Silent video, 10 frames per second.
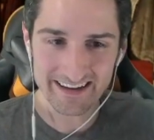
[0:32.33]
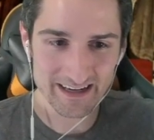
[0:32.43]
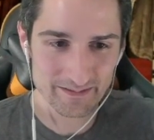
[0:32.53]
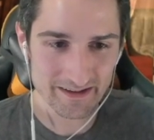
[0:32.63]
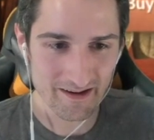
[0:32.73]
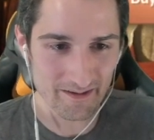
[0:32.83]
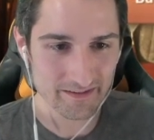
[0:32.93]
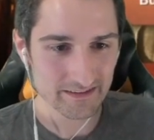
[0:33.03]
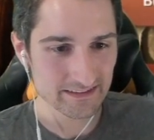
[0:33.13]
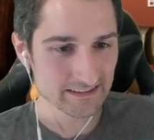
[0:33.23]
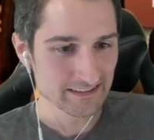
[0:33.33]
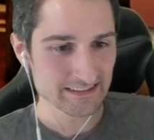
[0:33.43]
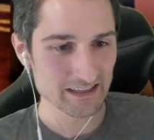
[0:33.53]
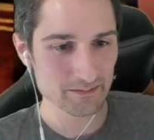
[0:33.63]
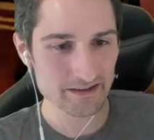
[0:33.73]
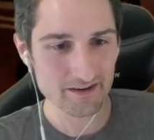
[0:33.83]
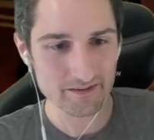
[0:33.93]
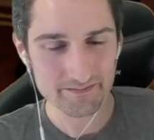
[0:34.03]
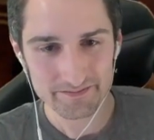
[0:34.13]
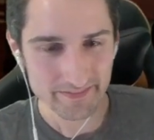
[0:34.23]
Here we go. Here we
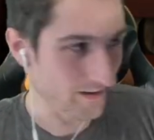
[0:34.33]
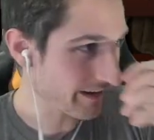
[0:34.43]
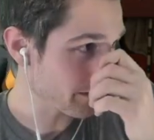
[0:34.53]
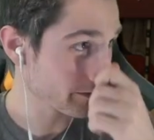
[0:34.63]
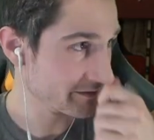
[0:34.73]
go. All right, we